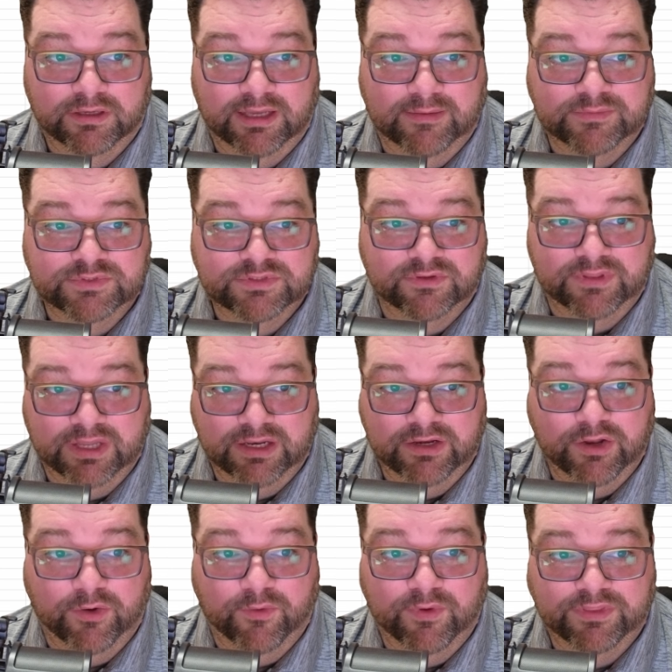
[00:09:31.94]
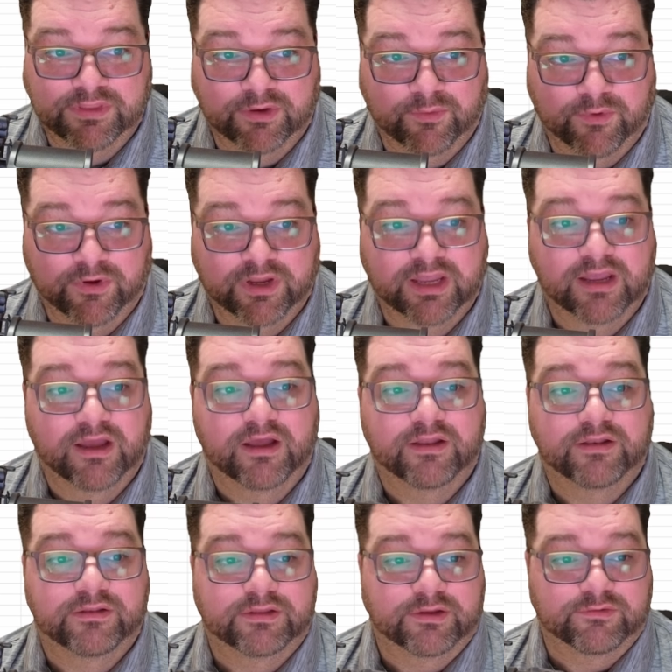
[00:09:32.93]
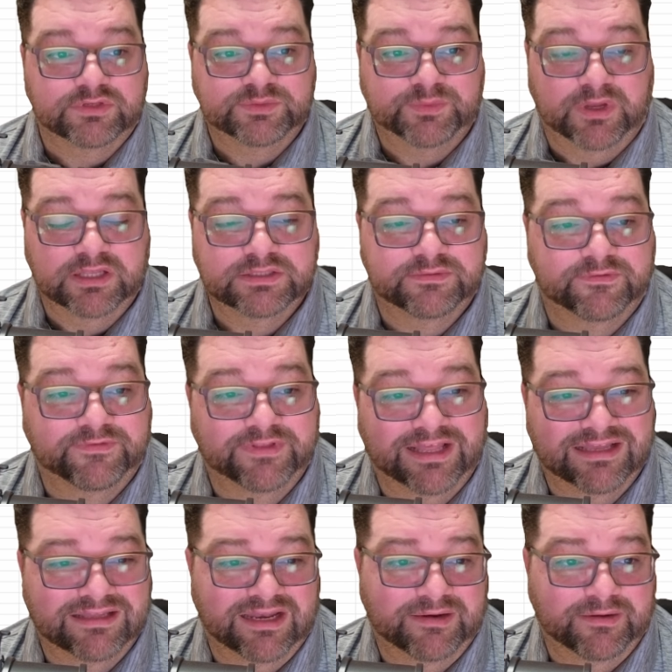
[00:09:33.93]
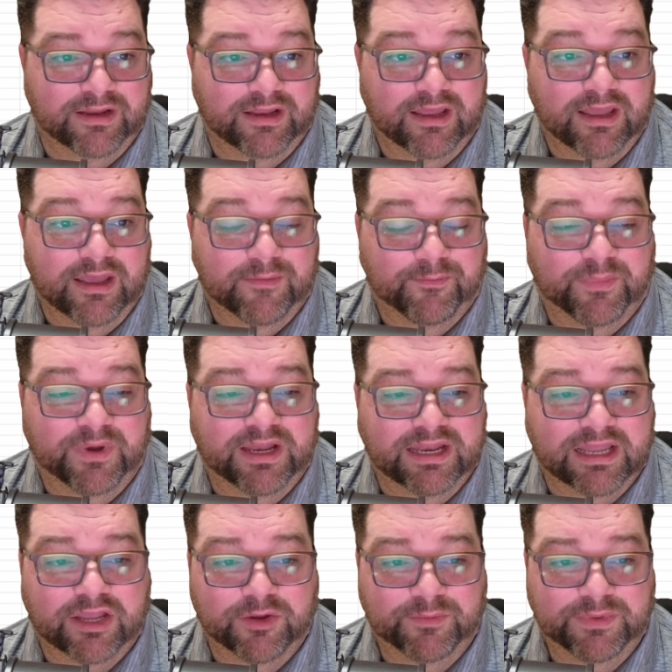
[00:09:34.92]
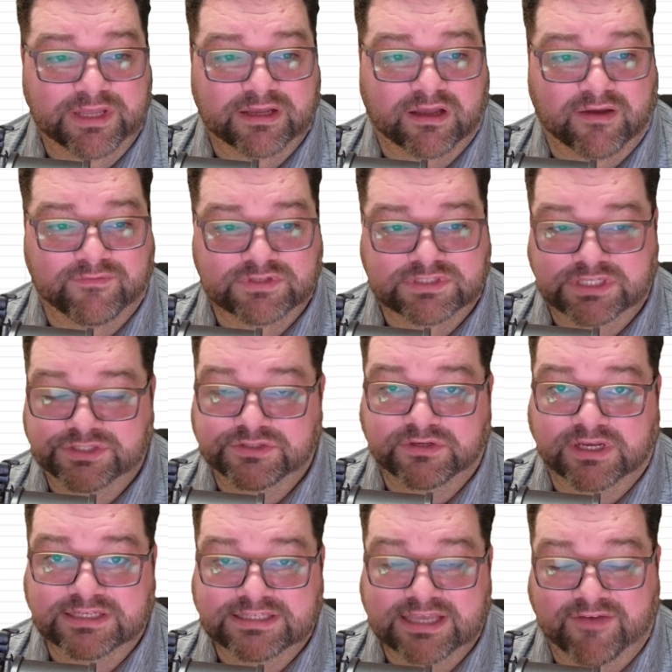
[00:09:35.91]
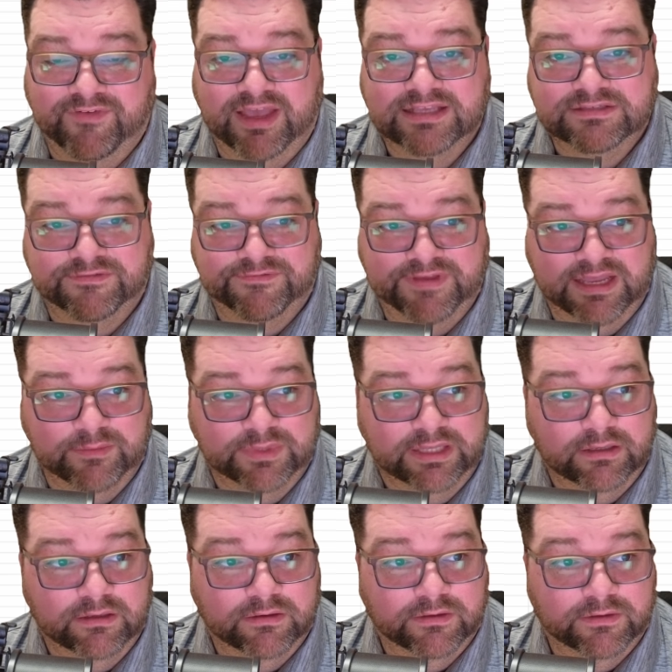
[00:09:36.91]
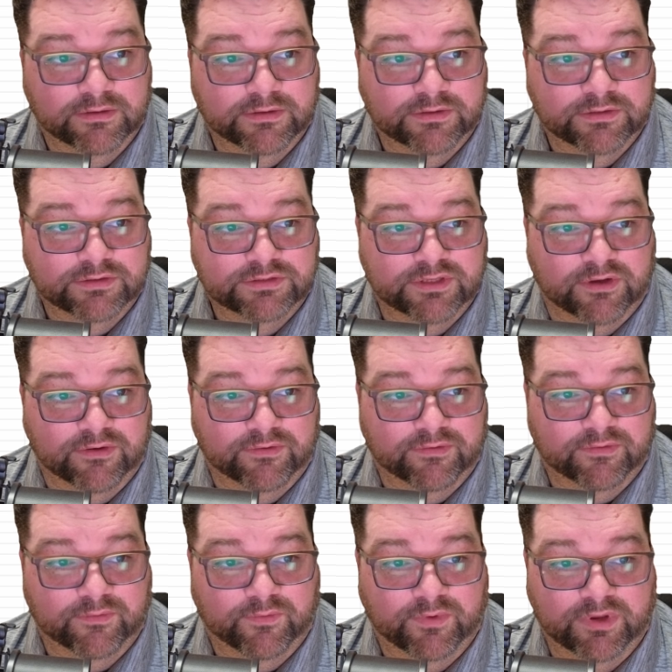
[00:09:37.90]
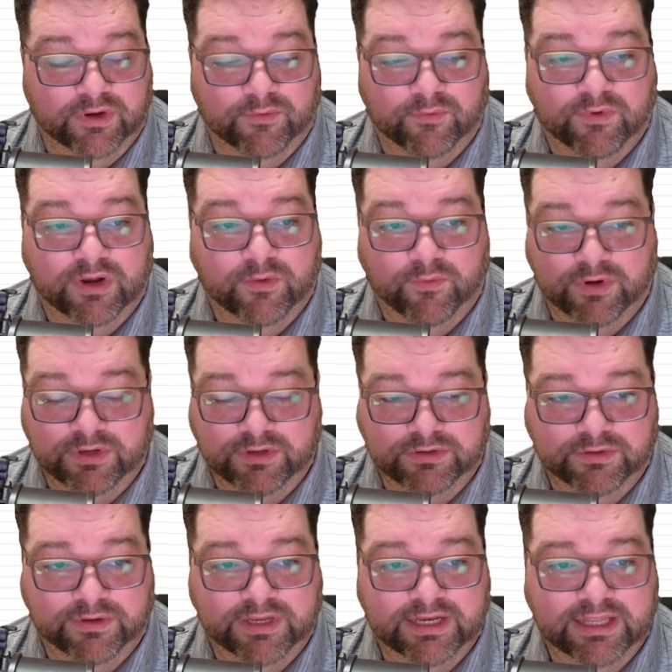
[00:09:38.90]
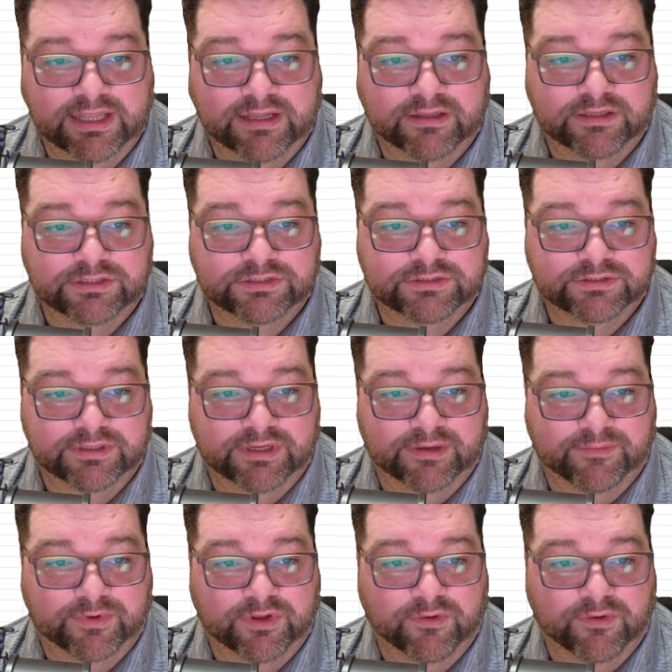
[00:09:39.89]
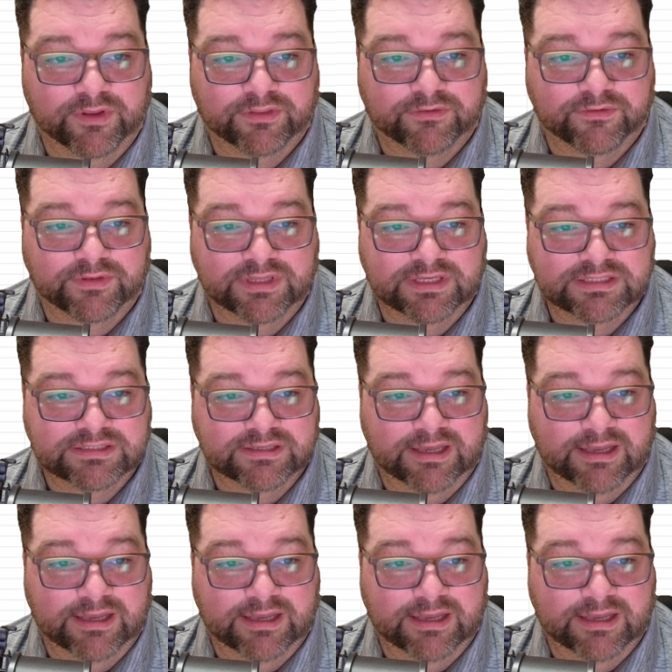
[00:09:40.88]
So they know what they're working on. They're responsible for that. But it could be a conversation you guys have as a family. So, what are you doing in English? Going through this,